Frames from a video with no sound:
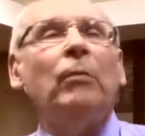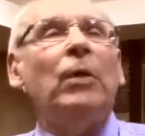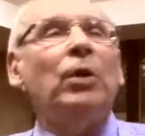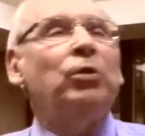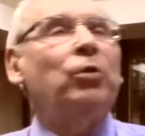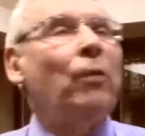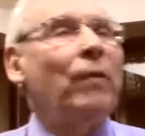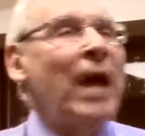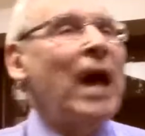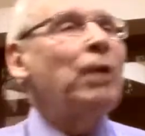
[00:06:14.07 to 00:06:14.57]

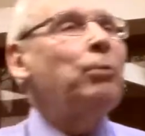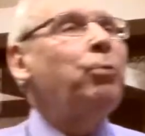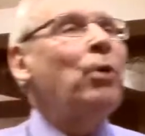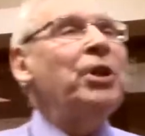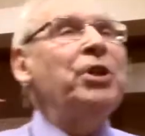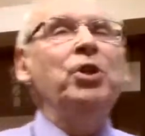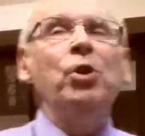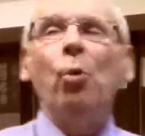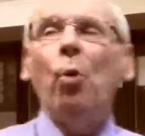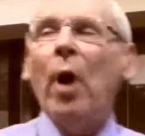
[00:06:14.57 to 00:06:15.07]
So that's
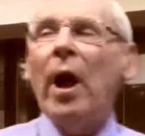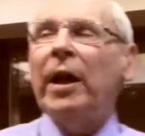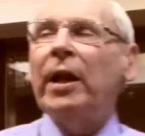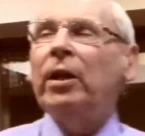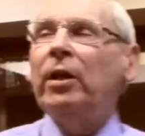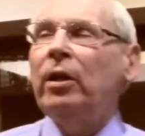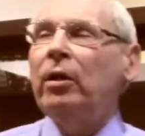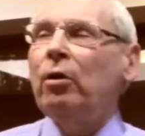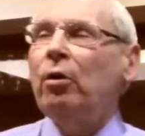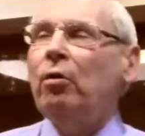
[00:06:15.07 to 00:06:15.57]
what you want
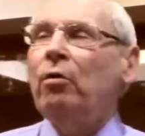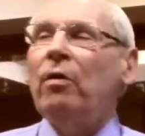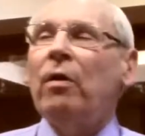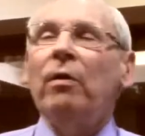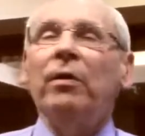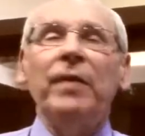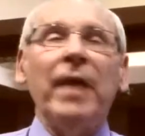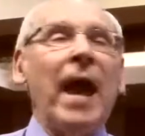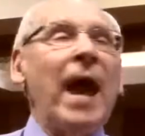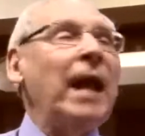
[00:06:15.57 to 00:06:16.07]
to do.
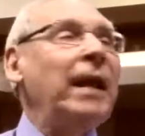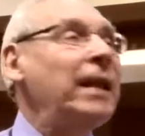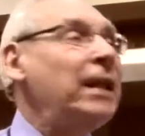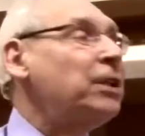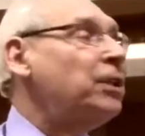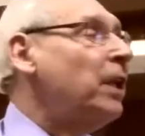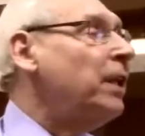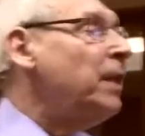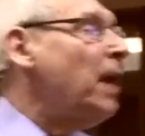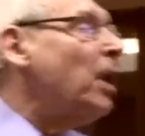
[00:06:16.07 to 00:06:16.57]
That
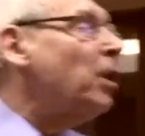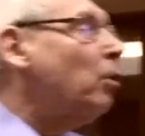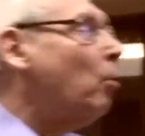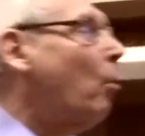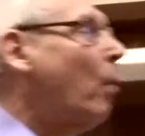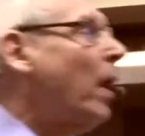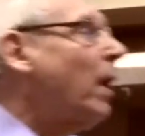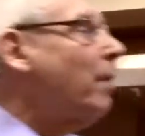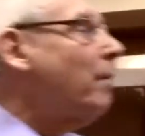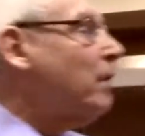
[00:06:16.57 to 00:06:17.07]
is another
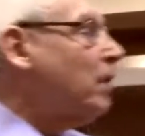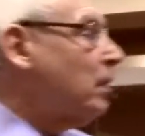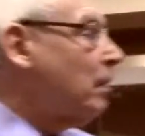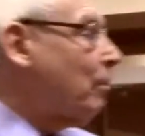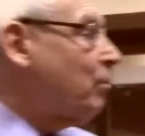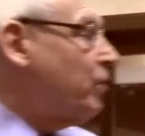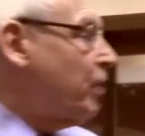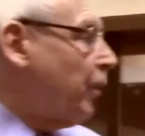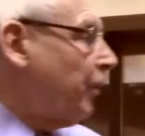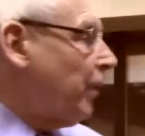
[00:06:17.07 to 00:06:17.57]
one of the
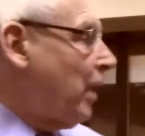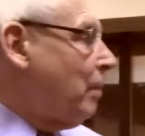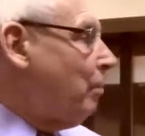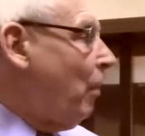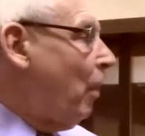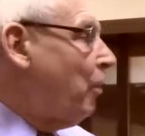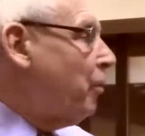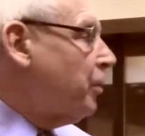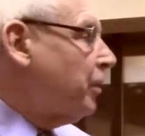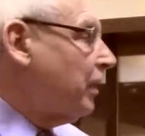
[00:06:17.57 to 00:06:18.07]
subsidiary
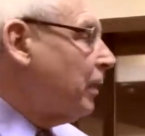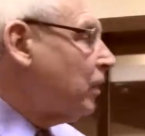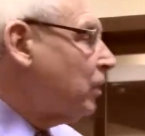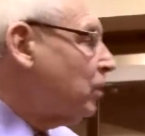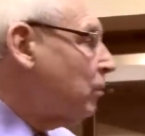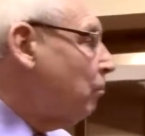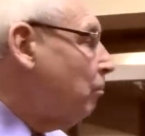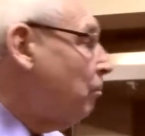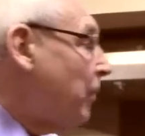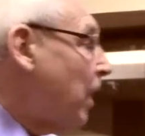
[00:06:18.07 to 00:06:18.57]

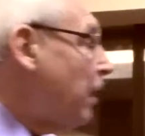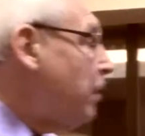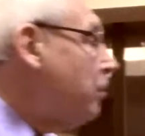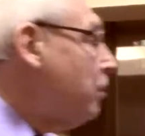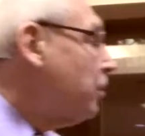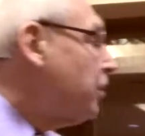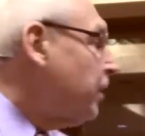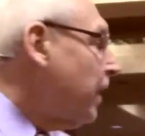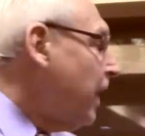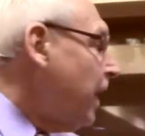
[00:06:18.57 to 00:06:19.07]
motions. Then you
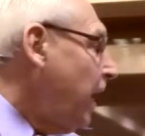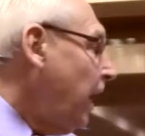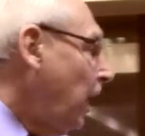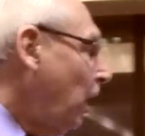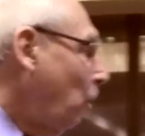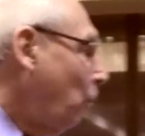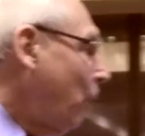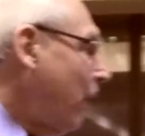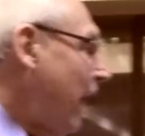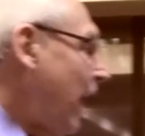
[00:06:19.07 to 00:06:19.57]
see here we